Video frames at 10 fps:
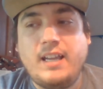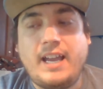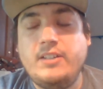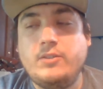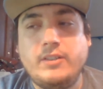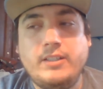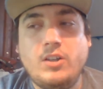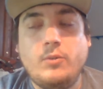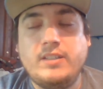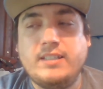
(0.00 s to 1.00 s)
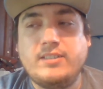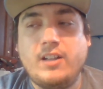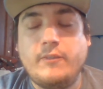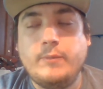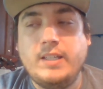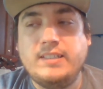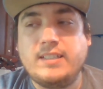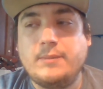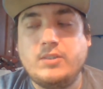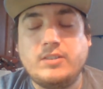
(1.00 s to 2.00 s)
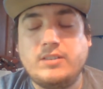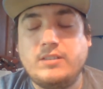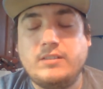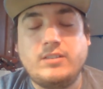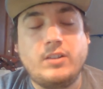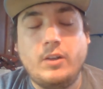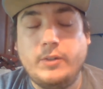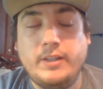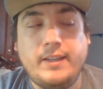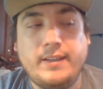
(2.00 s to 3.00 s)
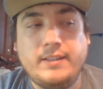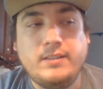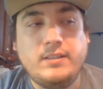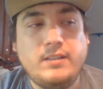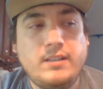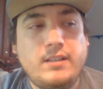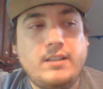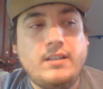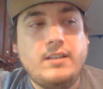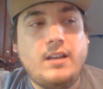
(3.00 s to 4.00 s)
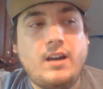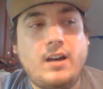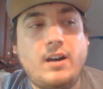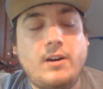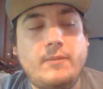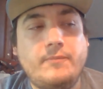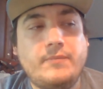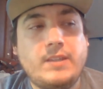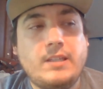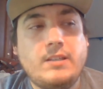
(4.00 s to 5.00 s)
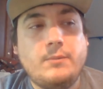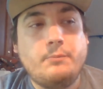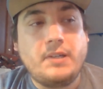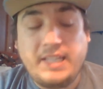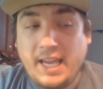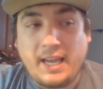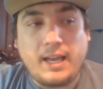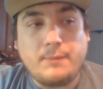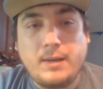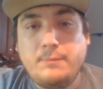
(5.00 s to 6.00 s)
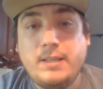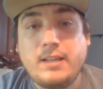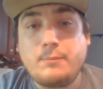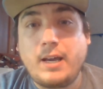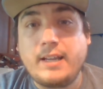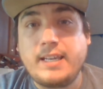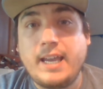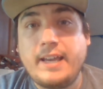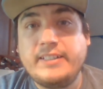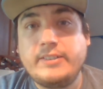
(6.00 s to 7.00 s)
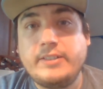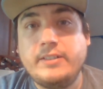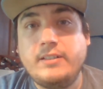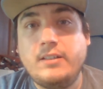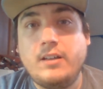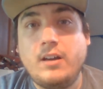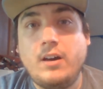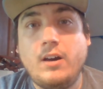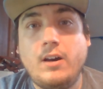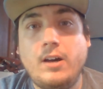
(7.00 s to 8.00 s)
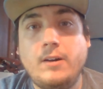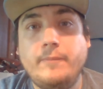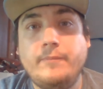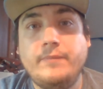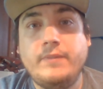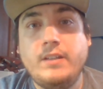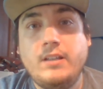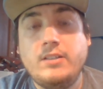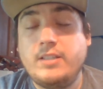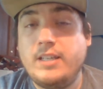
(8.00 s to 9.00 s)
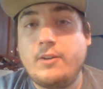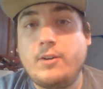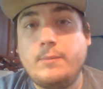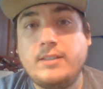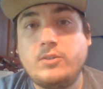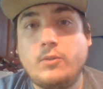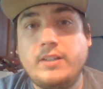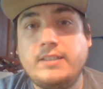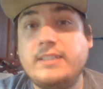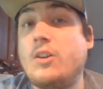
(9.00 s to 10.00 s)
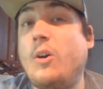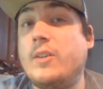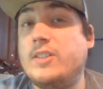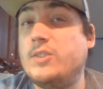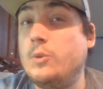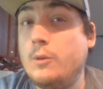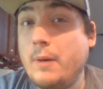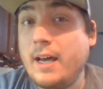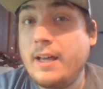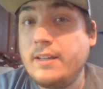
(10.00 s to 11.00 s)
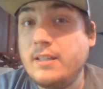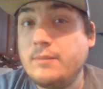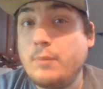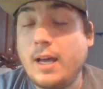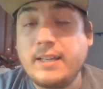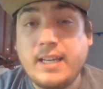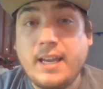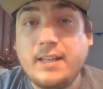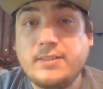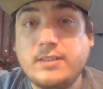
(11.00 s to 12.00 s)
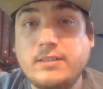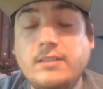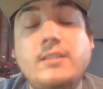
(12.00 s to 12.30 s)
I usually know what this stuff means. I'm just slow today. Um, but yeah, I might be on a podcast um, to narrate my stories. It's called the Pseudopod Podcast.